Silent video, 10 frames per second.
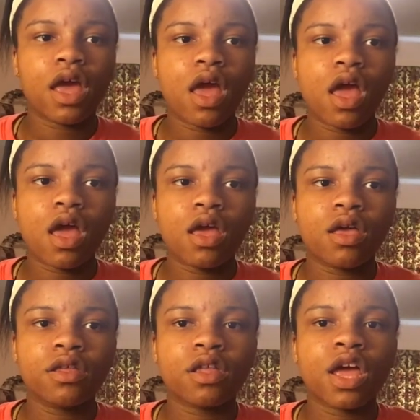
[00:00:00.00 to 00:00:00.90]

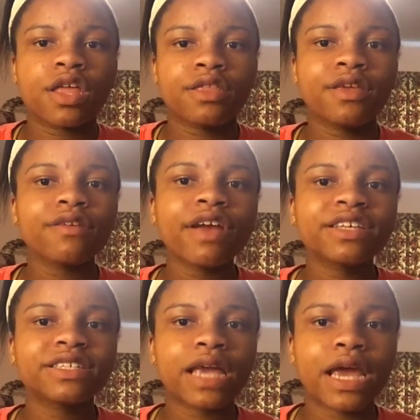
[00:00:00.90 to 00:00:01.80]
And neither
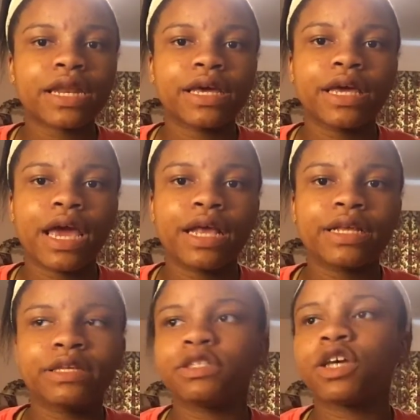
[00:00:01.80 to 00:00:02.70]
has Tana, and
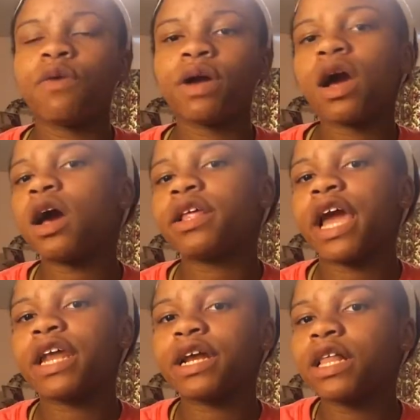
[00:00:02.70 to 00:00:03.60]
is going on
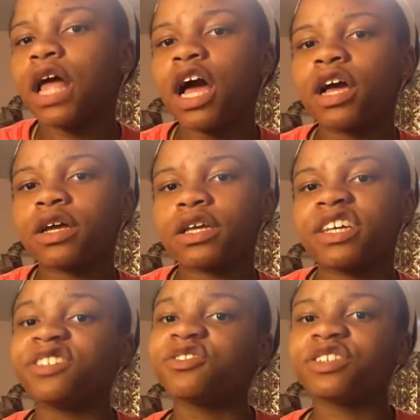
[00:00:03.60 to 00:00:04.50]
8:00
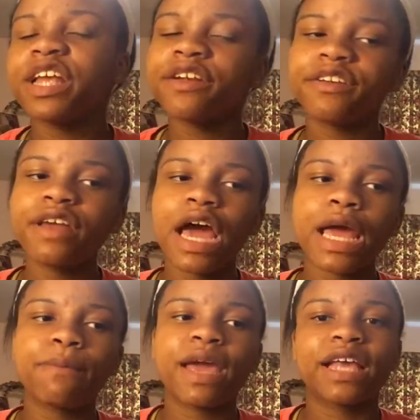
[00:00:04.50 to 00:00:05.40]
Eastern Standard
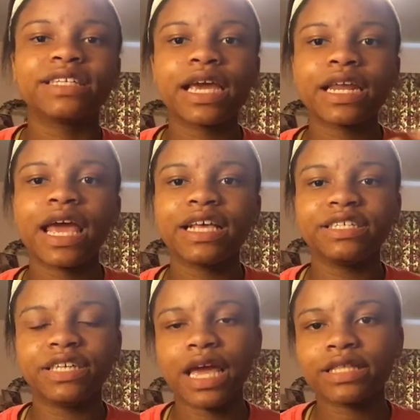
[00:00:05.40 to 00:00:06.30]
Time, and Tana
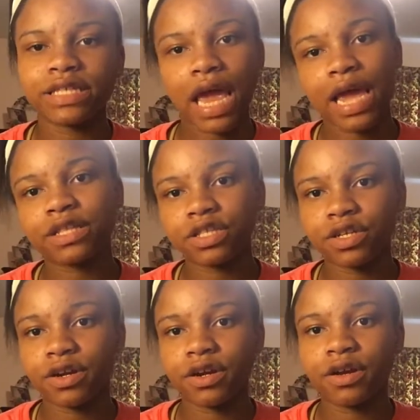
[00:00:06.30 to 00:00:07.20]
has yet to
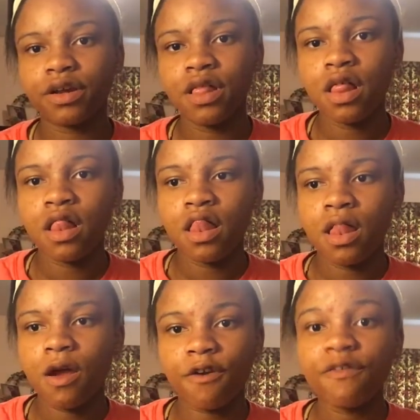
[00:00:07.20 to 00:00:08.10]
answer
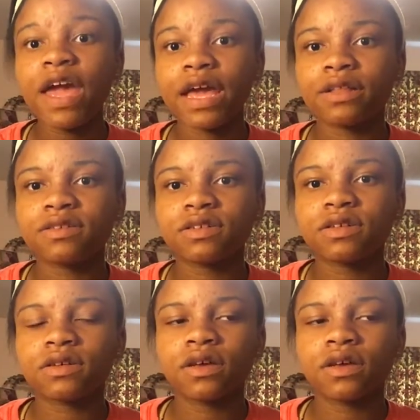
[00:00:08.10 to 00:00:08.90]
her fans.